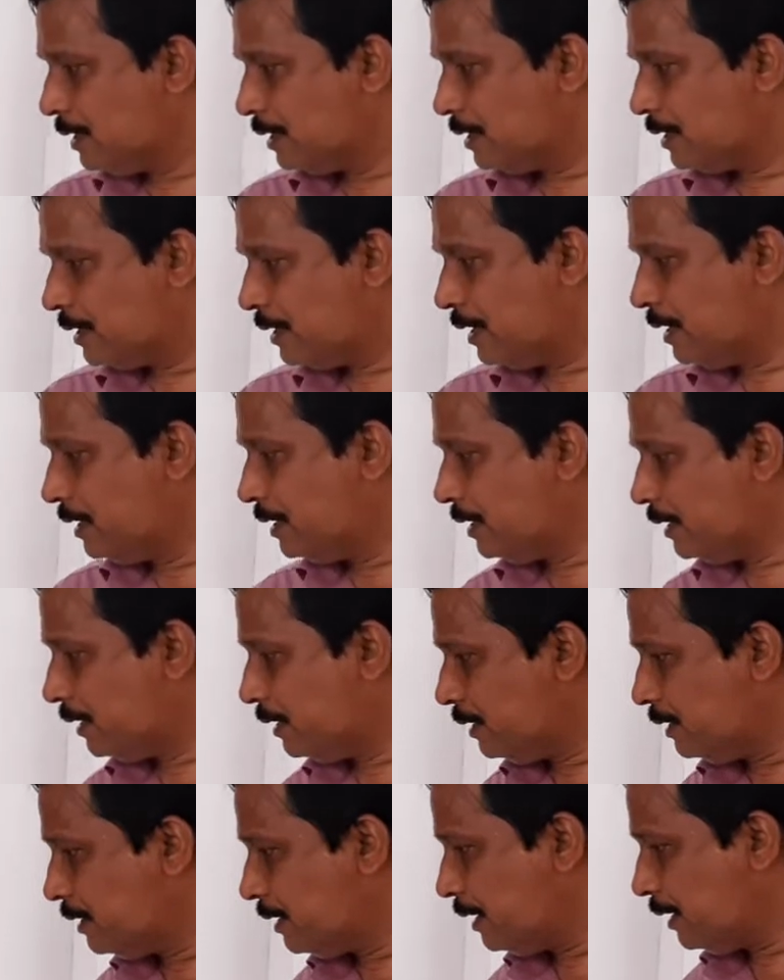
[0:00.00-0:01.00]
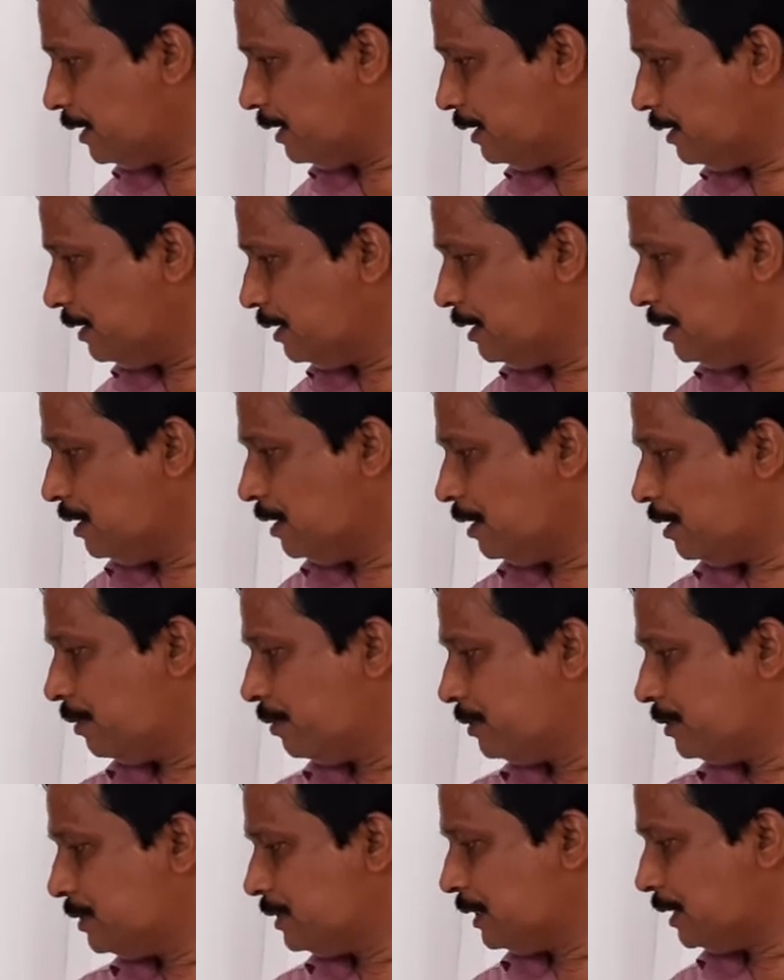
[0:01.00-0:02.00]
a right angle triangle,
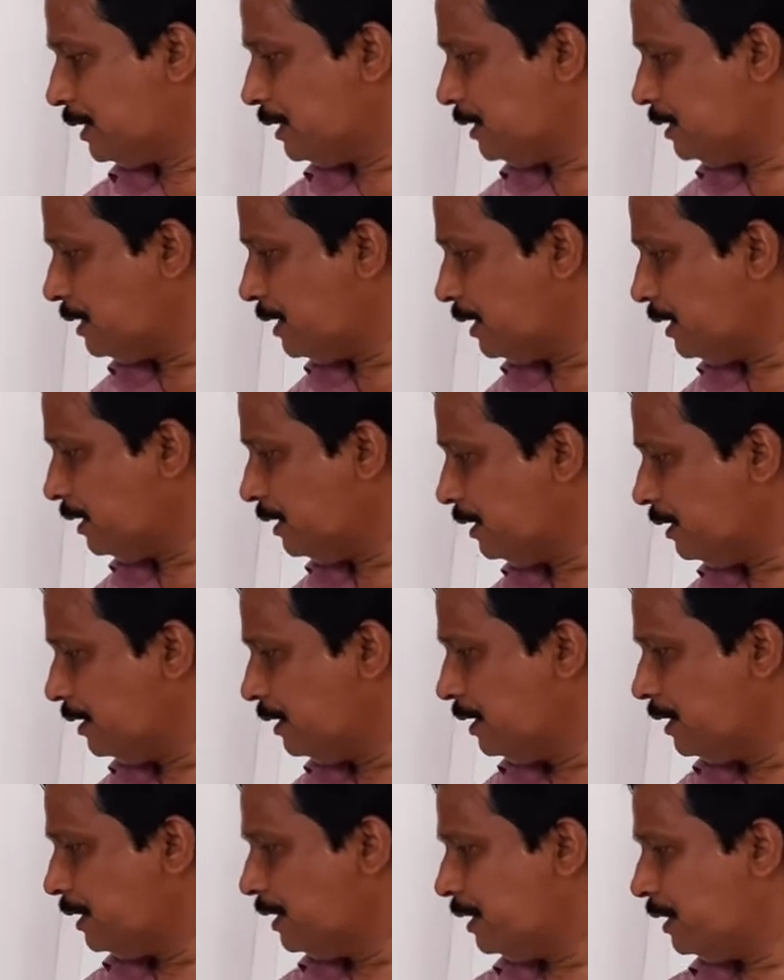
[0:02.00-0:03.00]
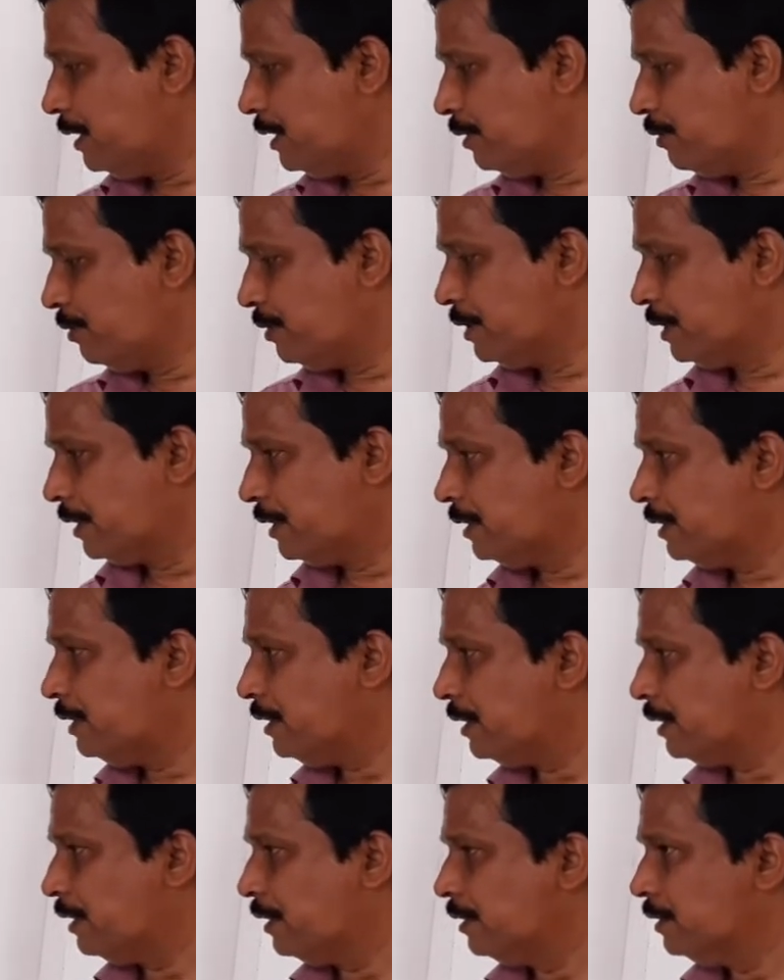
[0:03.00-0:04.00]
obtuse angle triangle, and acute angle
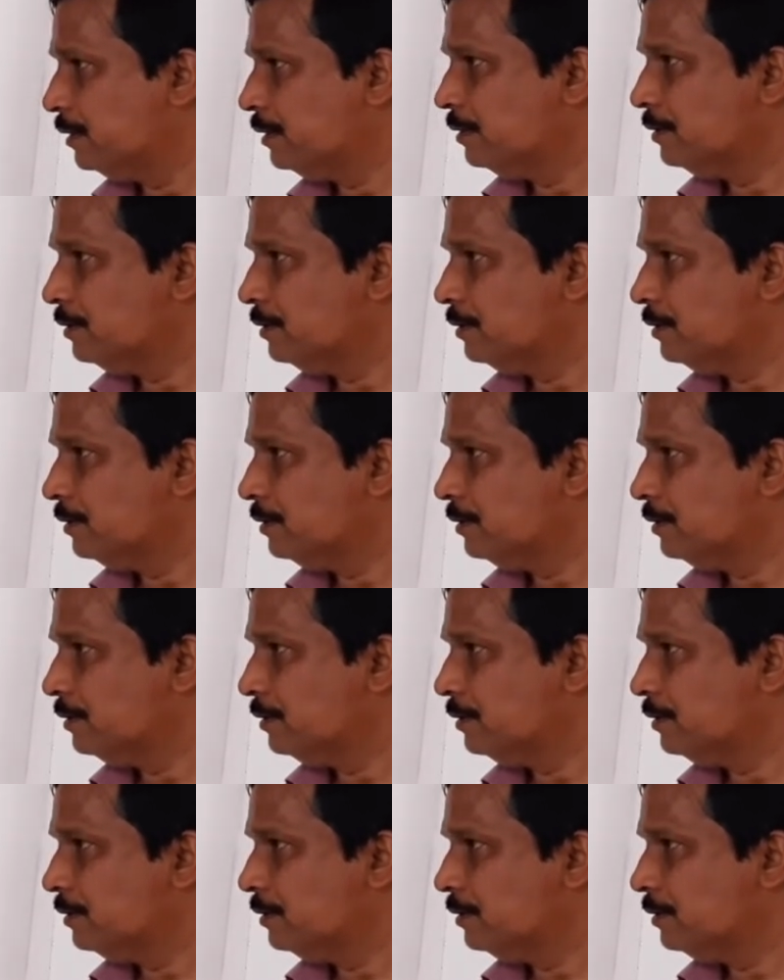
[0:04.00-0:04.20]
triangle.